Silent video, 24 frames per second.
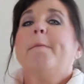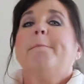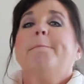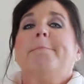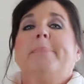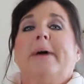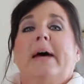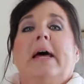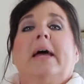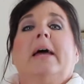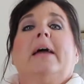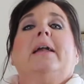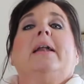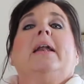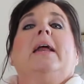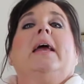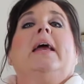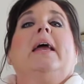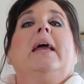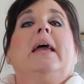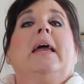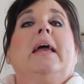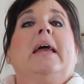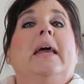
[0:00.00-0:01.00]
but
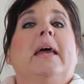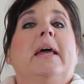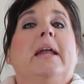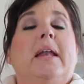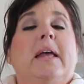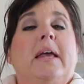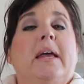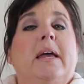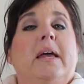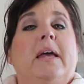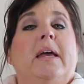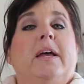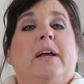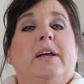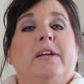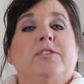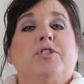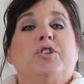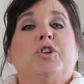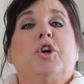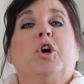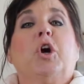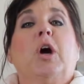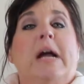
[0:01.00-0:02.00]
it
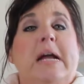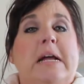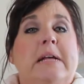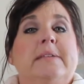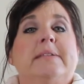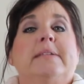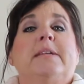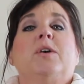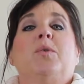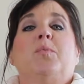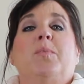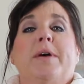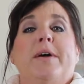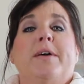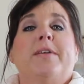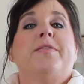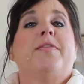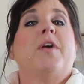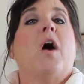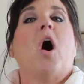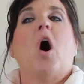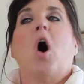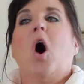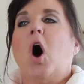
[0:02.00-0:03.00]
is crazy
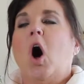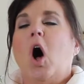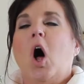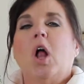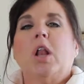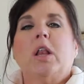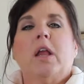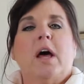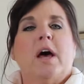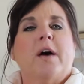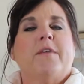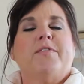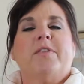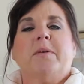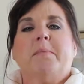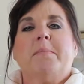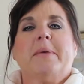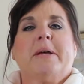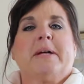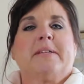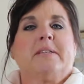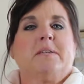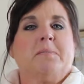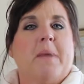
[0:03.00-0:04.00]
with all of the
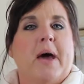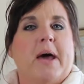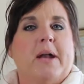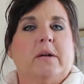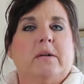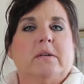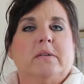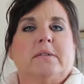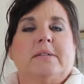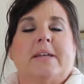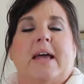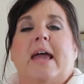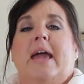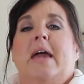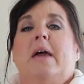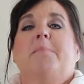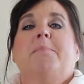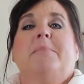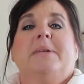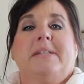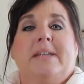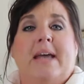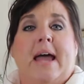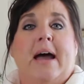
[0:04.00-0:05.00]
mixed metals
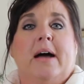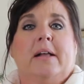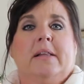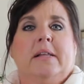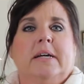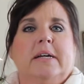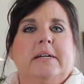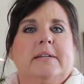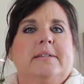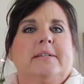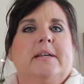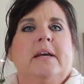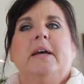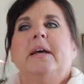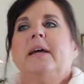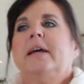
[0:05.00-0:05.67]
and metallics.